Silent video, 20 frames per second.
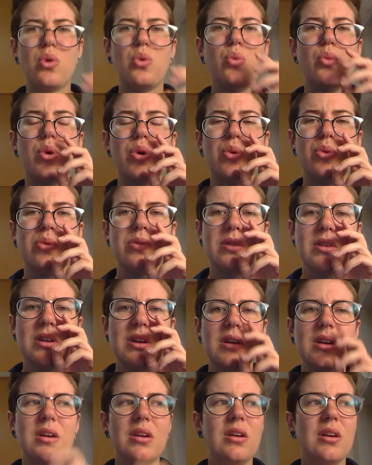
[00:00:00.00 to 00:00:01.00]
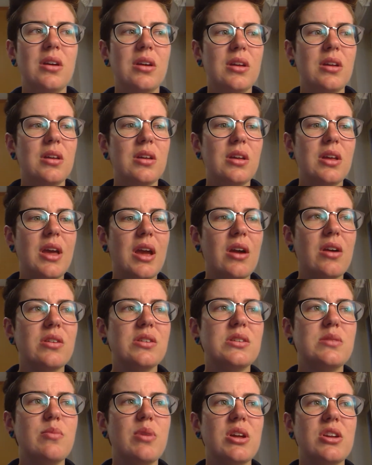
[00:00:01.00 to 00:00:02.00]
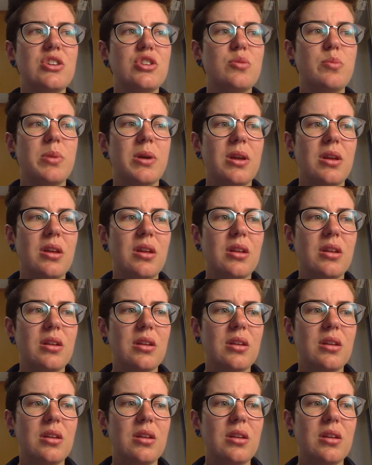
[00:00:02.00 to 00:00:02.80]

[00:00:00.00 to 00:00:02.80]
won't care as much, but